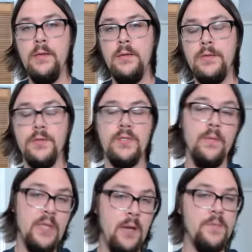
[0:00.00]
So
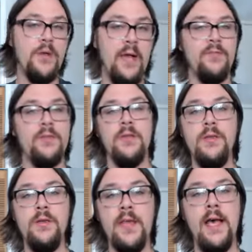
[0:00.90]
sometimes you have to
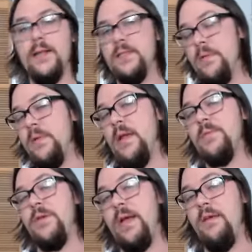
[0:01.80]
do that, and sometimes
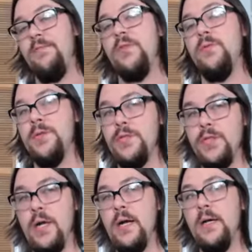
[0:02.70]
you have to
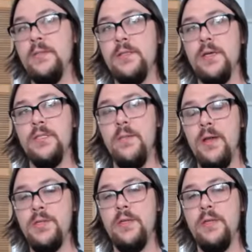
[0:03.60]
adjust,
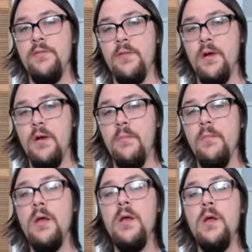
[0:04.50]
especially from
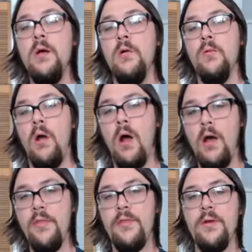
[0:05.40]

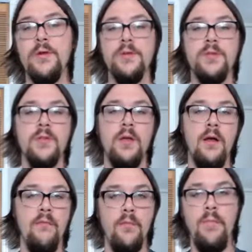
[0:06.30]
authors
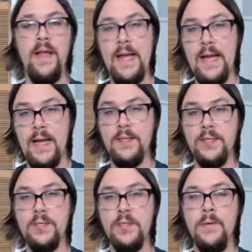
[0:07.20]
of the
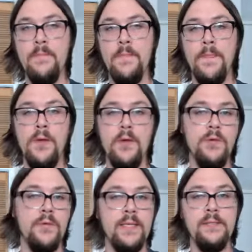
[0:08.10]
past who
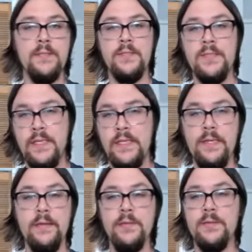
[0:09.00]
didn't
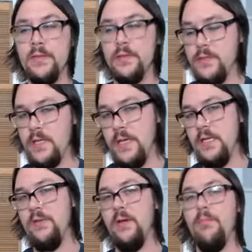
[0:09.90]
see certain
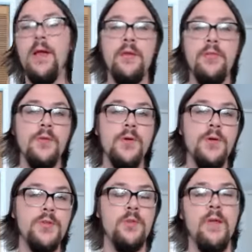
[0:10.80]
scientific
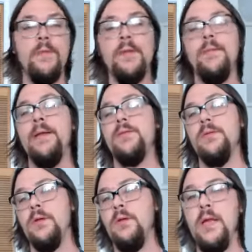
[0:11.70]
breakthroughs, who maybe made
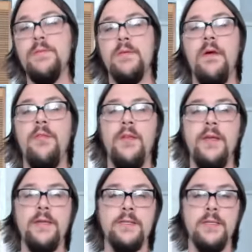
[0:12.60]
certain claims about
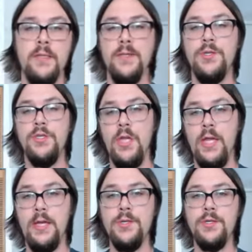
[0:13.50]
things that then
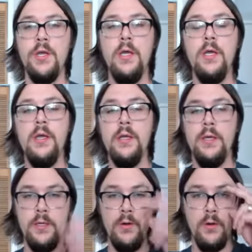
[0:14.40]
change.
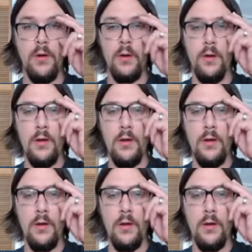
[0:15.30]
Your